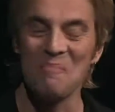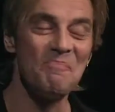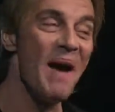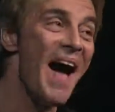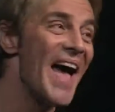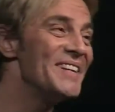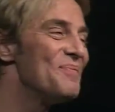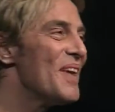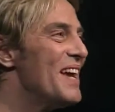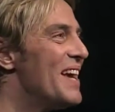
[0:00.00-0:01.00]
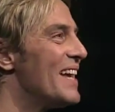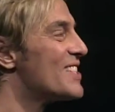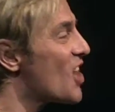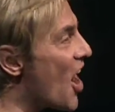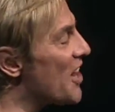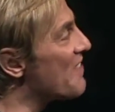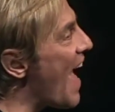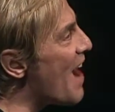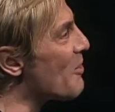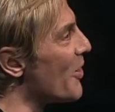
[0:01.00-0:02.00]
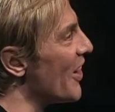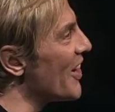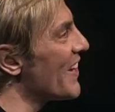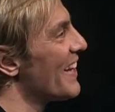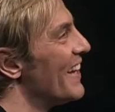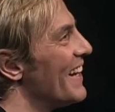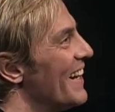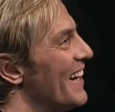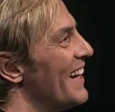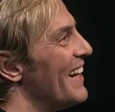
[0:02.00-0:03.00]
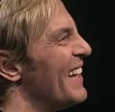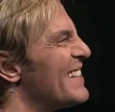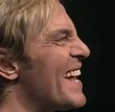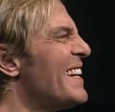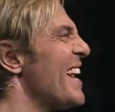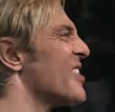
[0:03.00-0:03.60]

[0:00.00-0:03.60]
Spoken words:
But starting that work, suddenly I